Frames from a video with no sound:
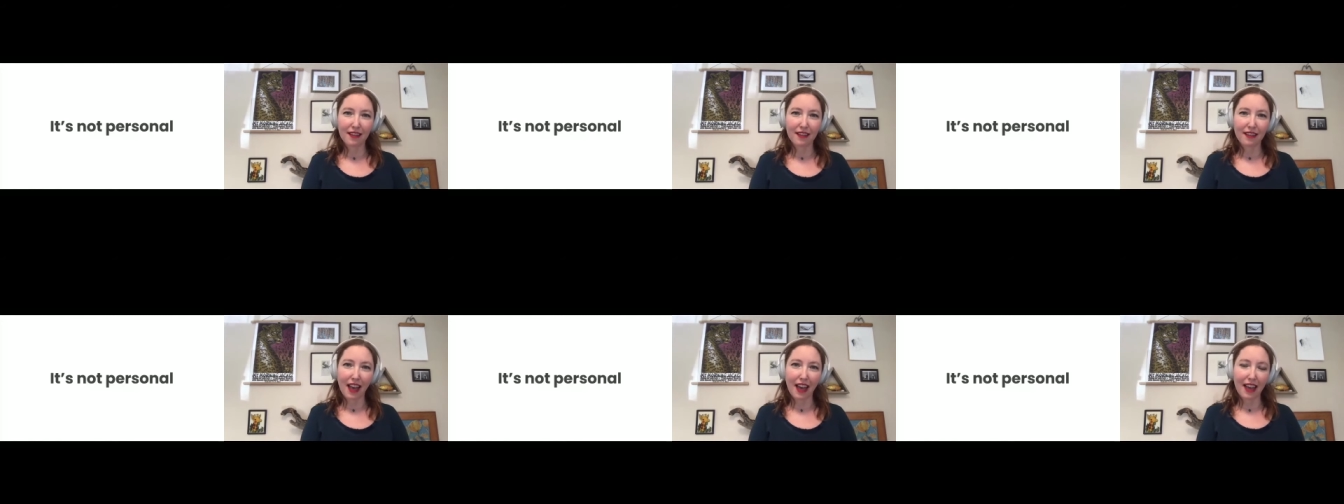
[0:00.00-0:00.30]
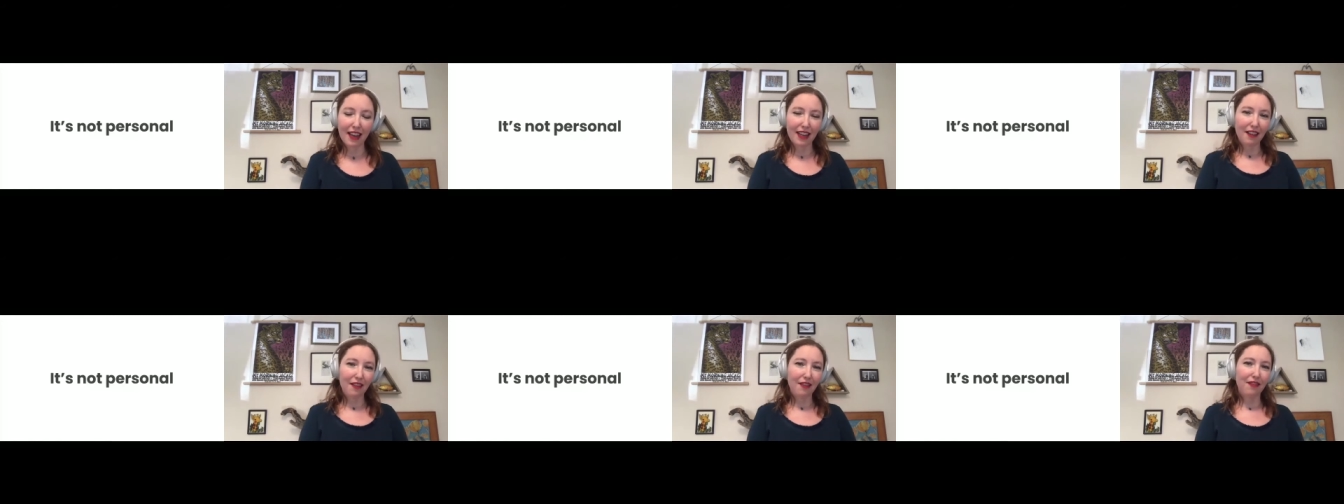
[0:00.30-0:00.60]

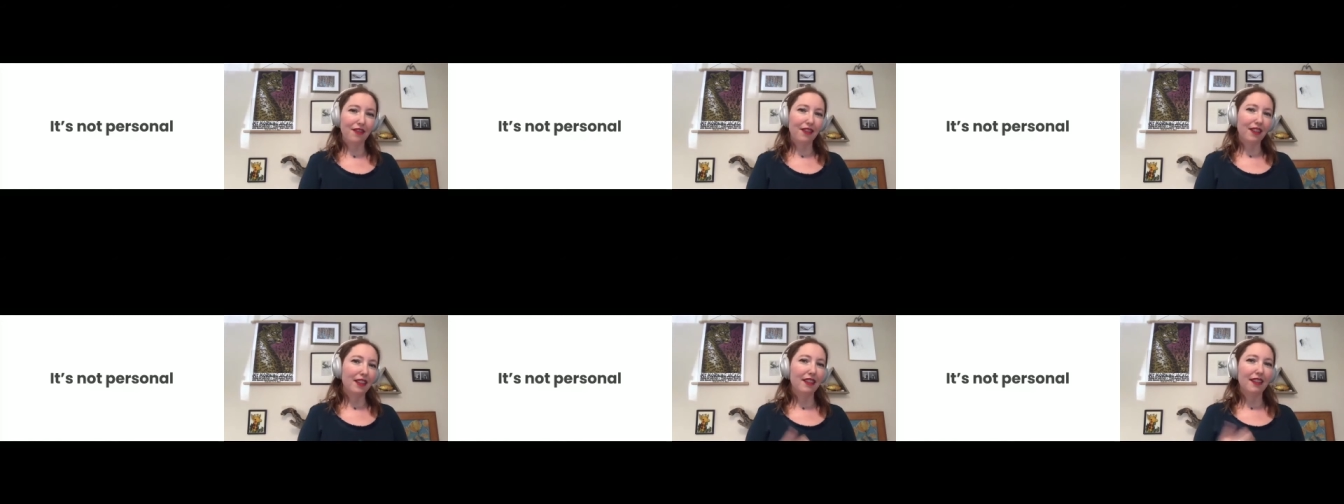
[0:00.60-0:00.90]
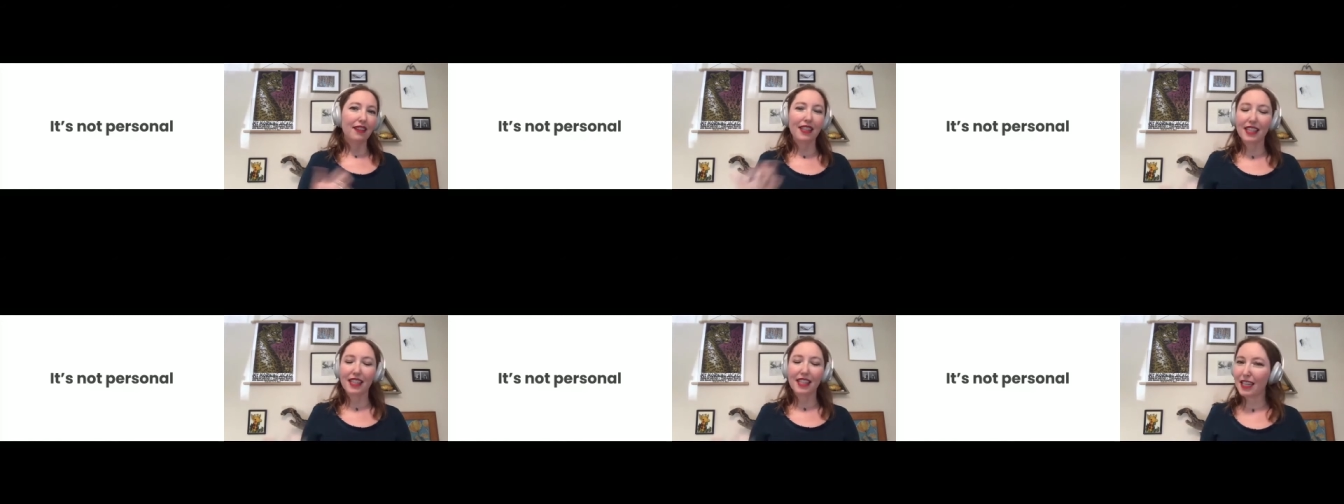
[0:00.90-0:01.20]
that if
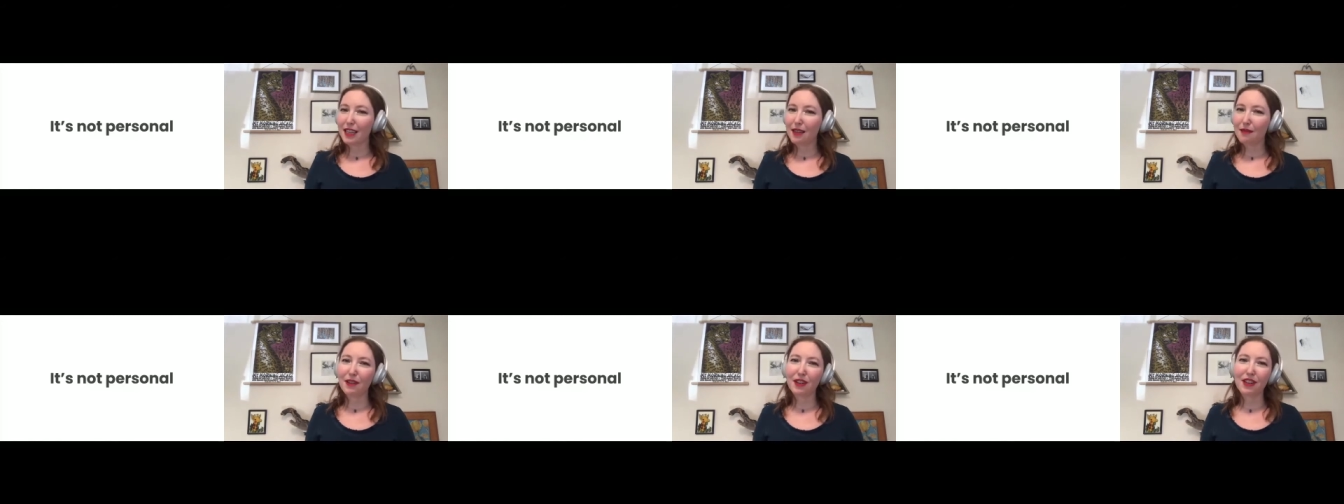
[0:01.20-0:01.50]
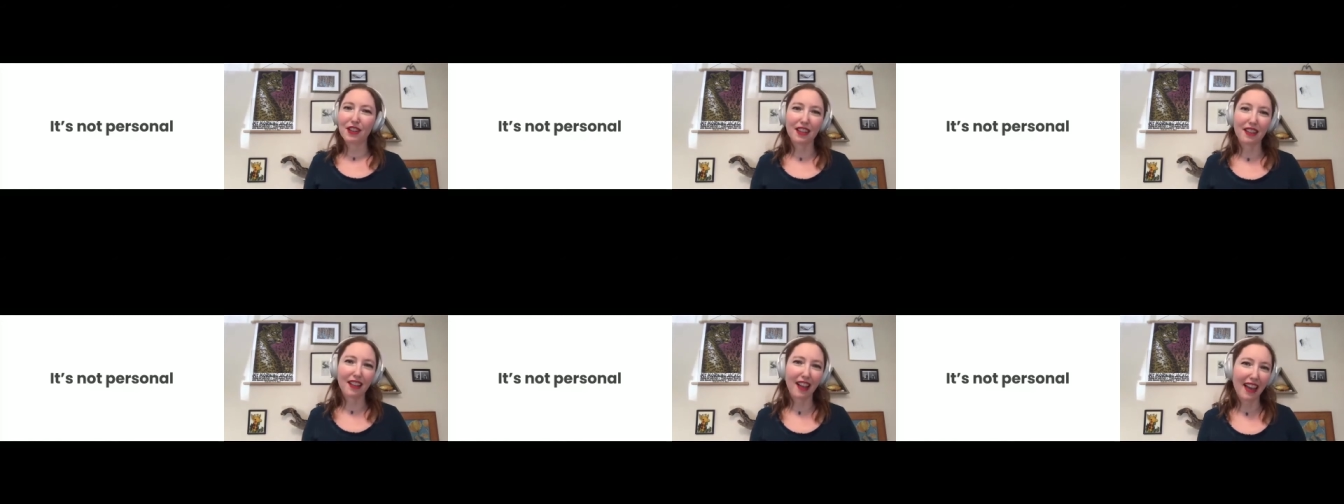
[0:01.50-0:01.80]
the team
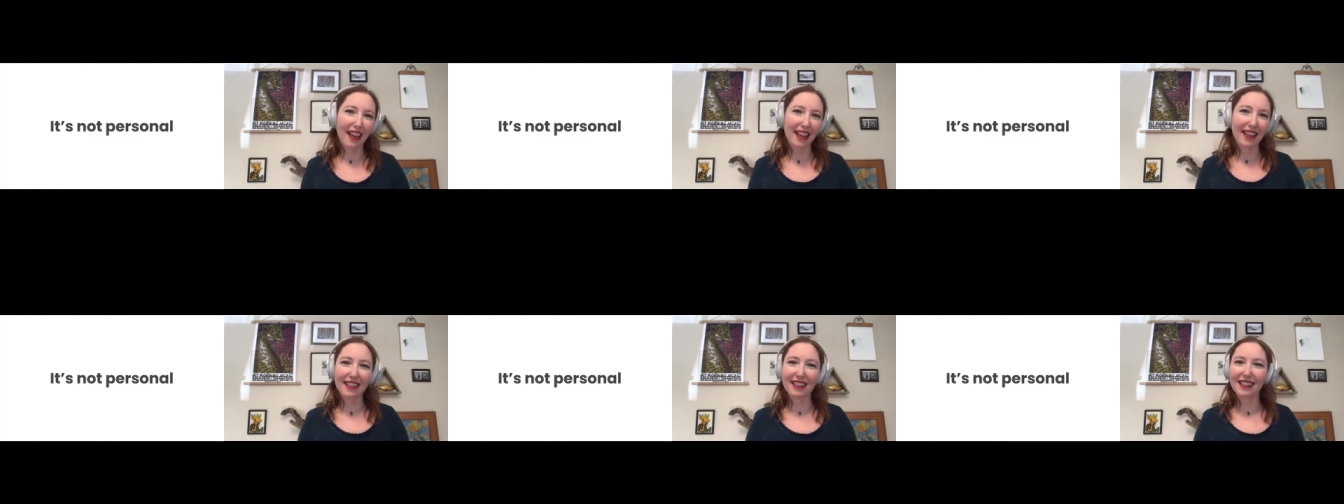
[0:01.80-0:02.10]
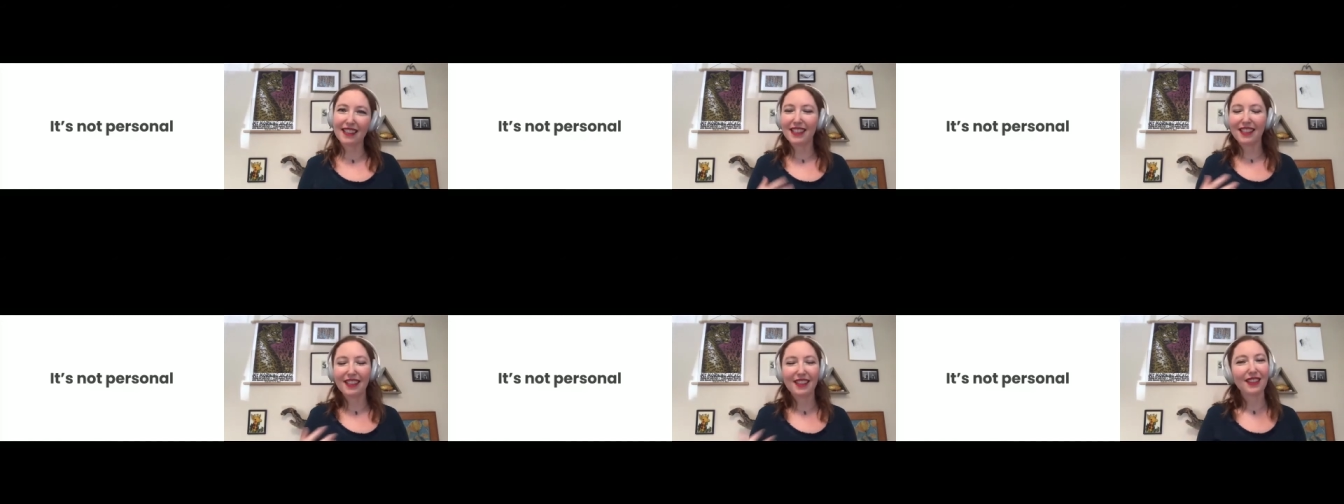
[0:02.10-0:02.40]
or the
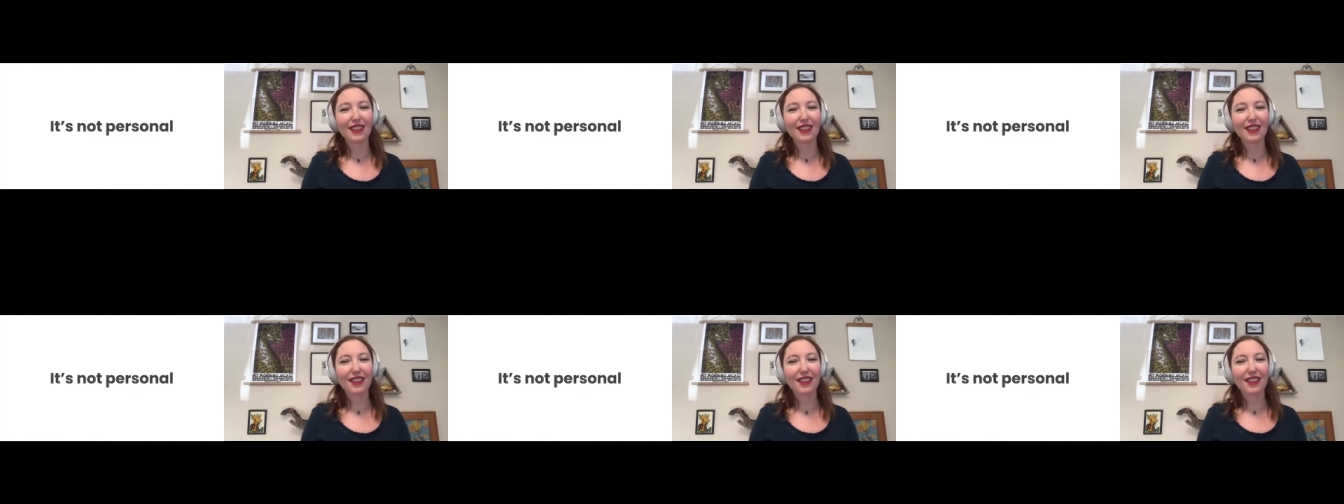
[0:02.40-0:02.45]
clients